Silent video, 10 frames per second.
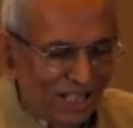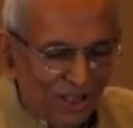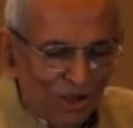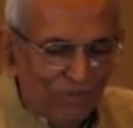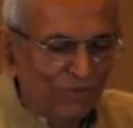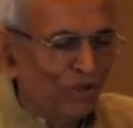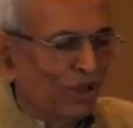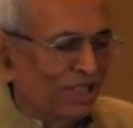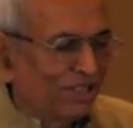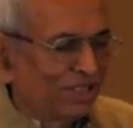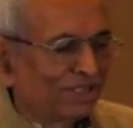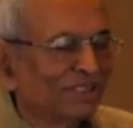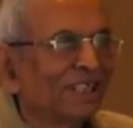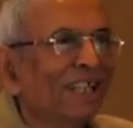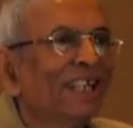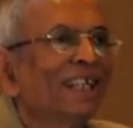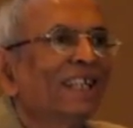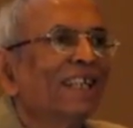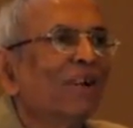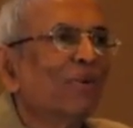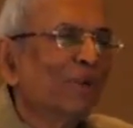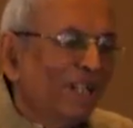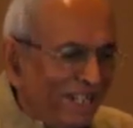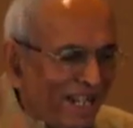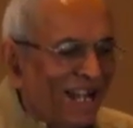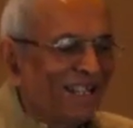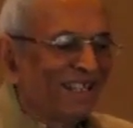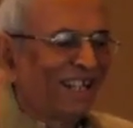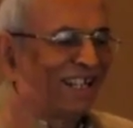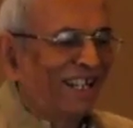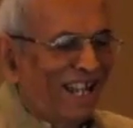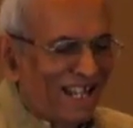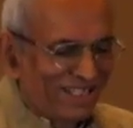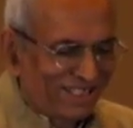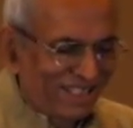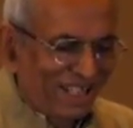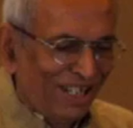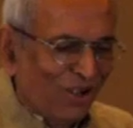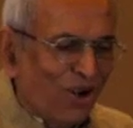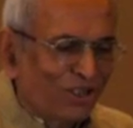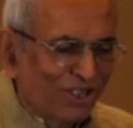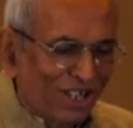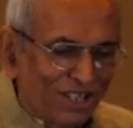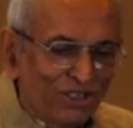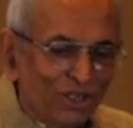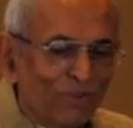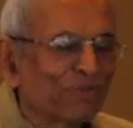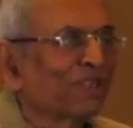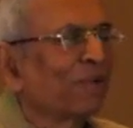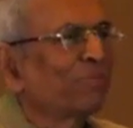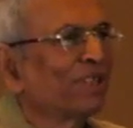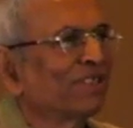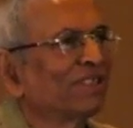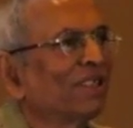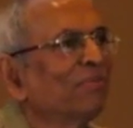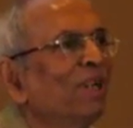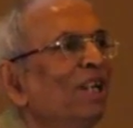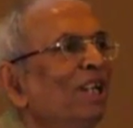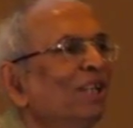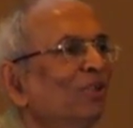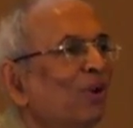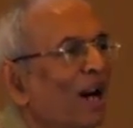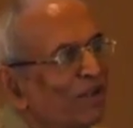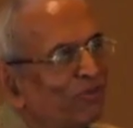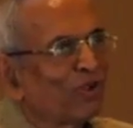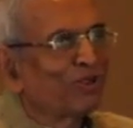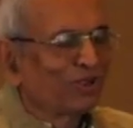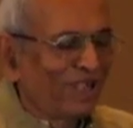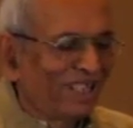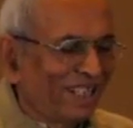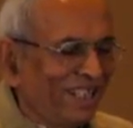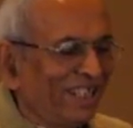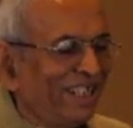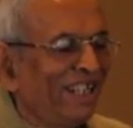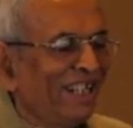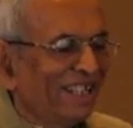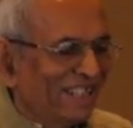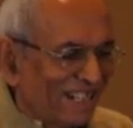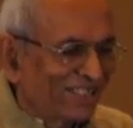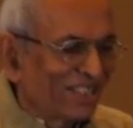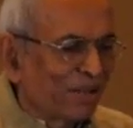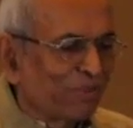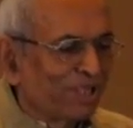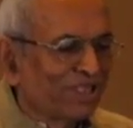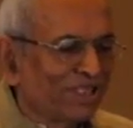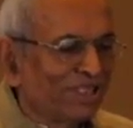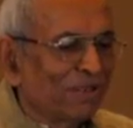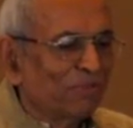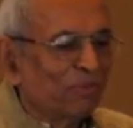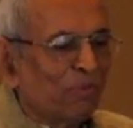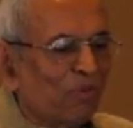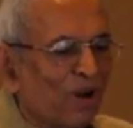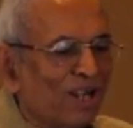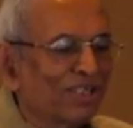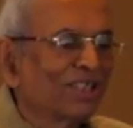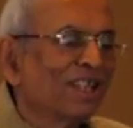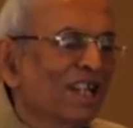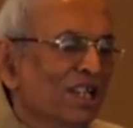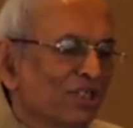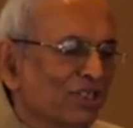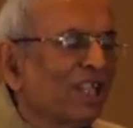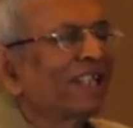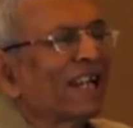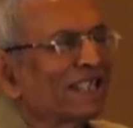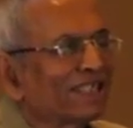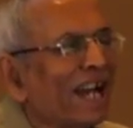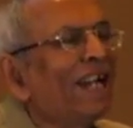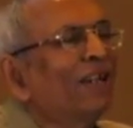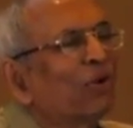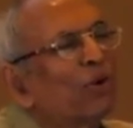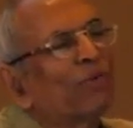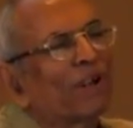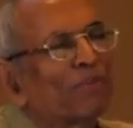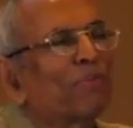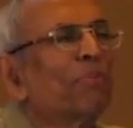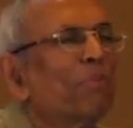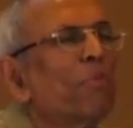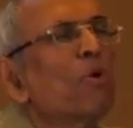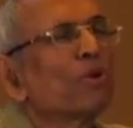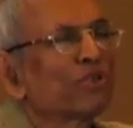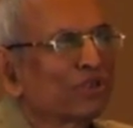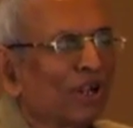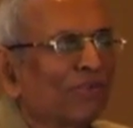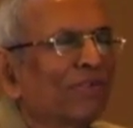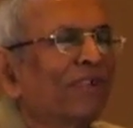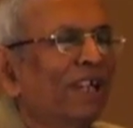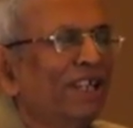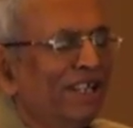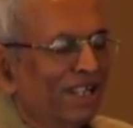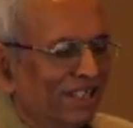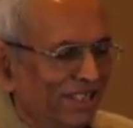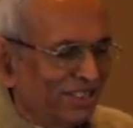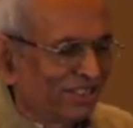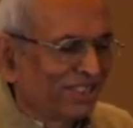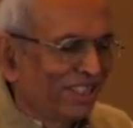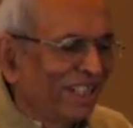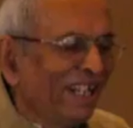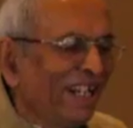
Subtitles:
of knowledge. Now, India has a long tradition of skepticism, though unfortunately that skepticism was set aside over most of Indian history.